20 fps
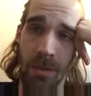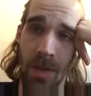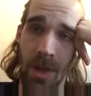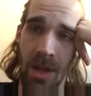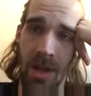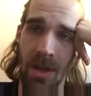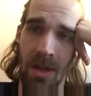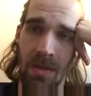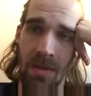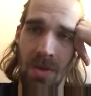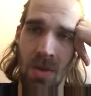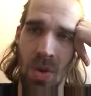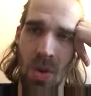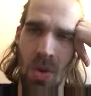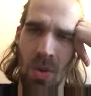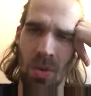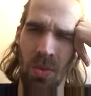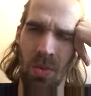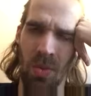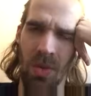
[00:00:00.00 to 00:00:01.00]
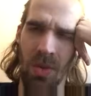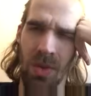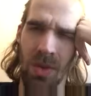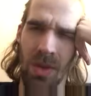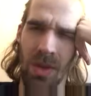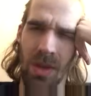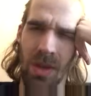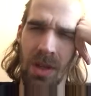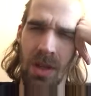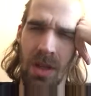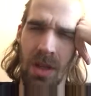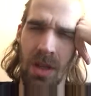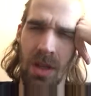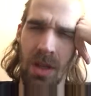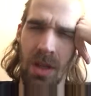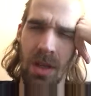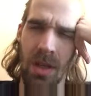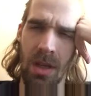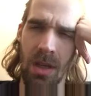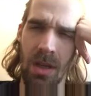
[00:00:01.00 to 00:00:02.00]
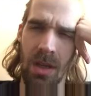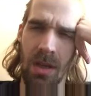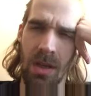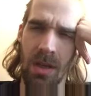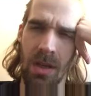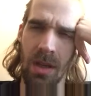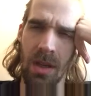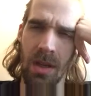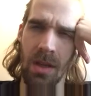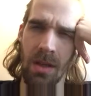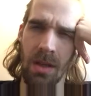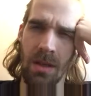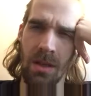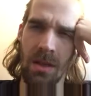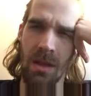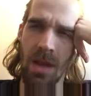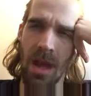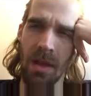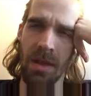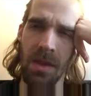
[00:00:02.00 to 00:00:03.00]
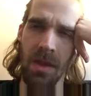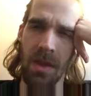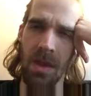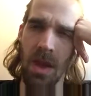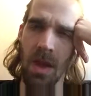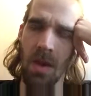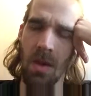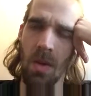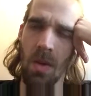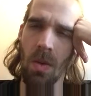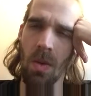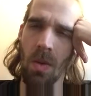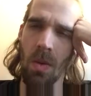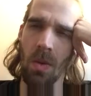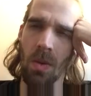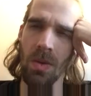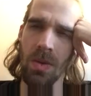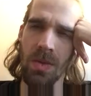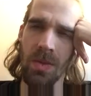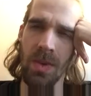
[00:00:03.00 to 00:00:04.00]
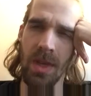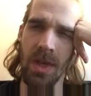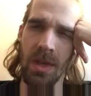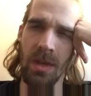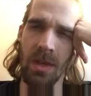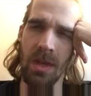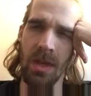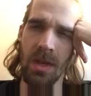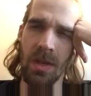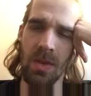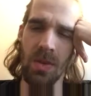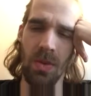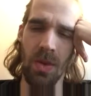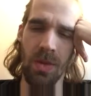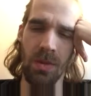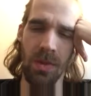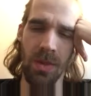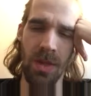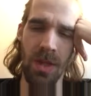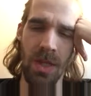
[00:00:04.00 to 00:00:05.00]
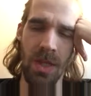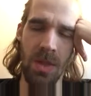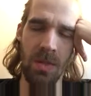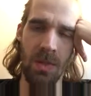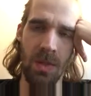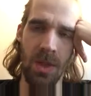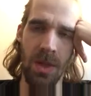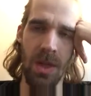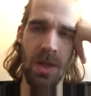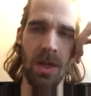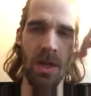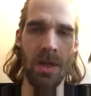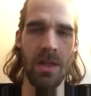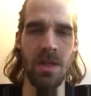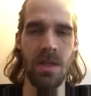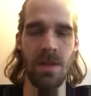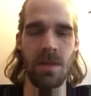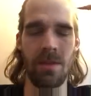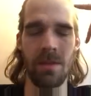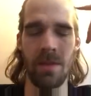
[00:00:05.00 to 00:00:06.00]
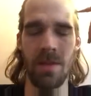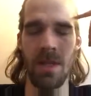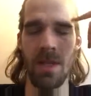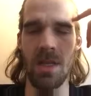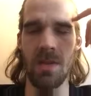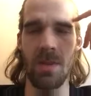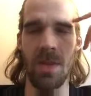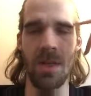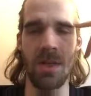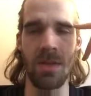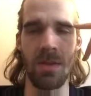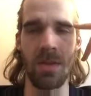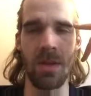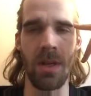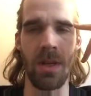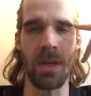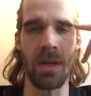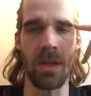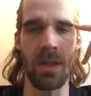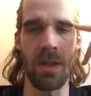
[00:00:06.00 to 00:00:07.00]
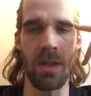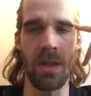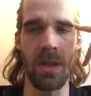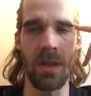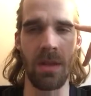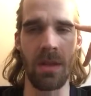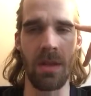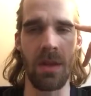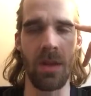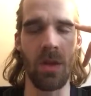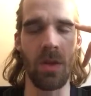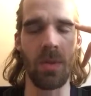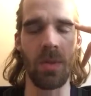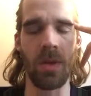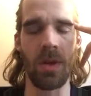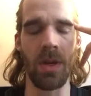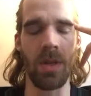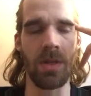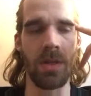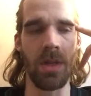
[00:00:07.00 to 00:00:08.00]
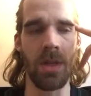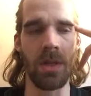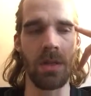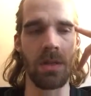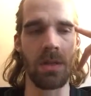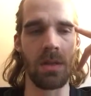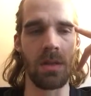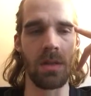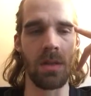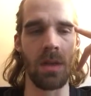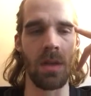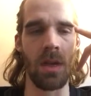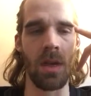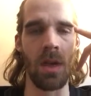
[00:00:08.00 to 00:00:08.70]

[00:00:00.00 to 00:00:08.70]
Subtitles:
I have no really thing, nothing that holds me into one place, but, to get to my story and to thank the Hero Project,